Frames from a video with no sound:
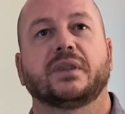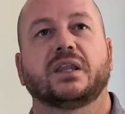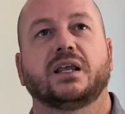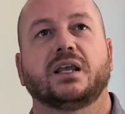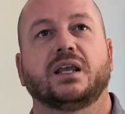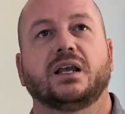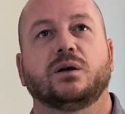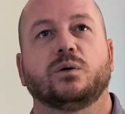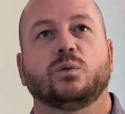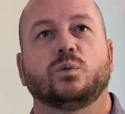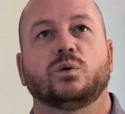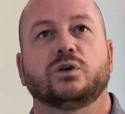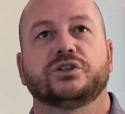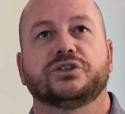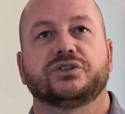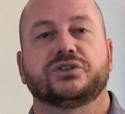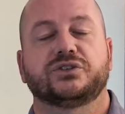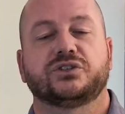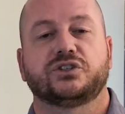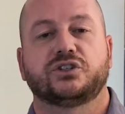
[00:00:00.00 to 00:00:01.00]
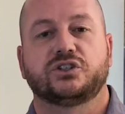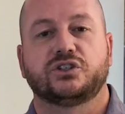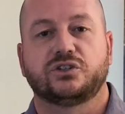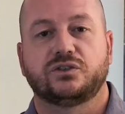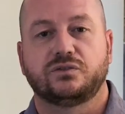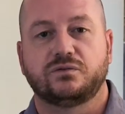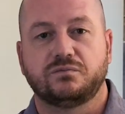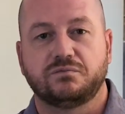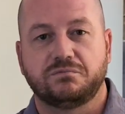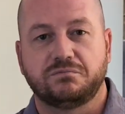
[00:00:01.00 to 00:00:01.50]
It was
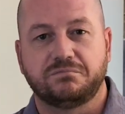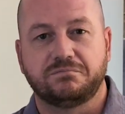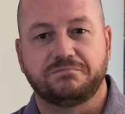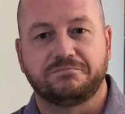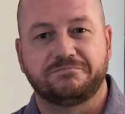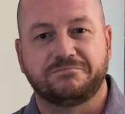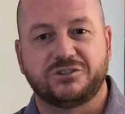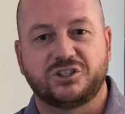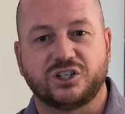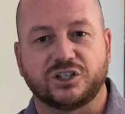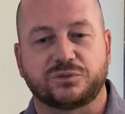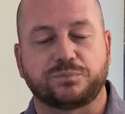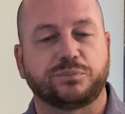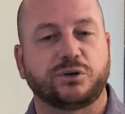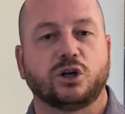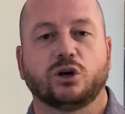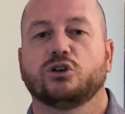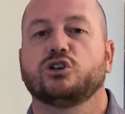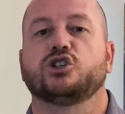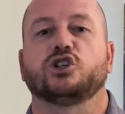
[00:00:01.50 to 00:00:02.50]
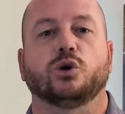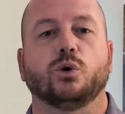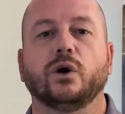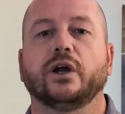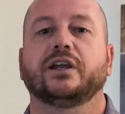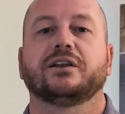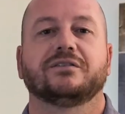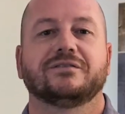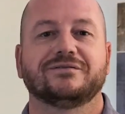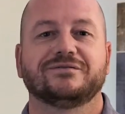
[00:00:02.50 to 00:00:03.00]
just pure joy.